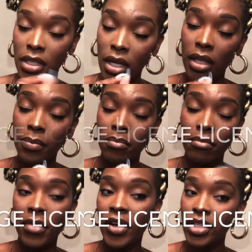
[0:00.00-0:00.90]
a
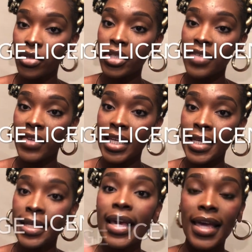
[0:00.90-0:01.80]
marriage
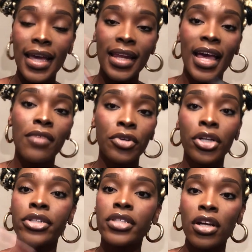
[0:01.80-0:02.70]
certificate and have
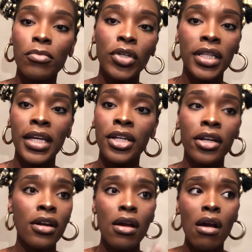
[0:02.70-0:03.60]
your ceremony
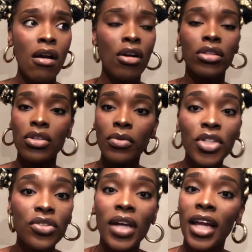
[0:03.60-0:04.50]
later, do
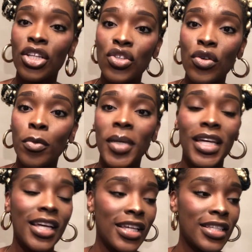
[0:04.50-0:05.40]
what you gotta do,
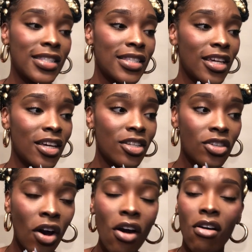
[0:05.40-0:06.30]
because
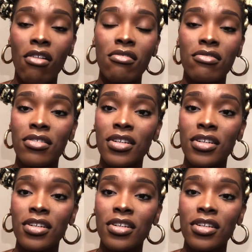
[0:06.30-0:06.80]
y'all,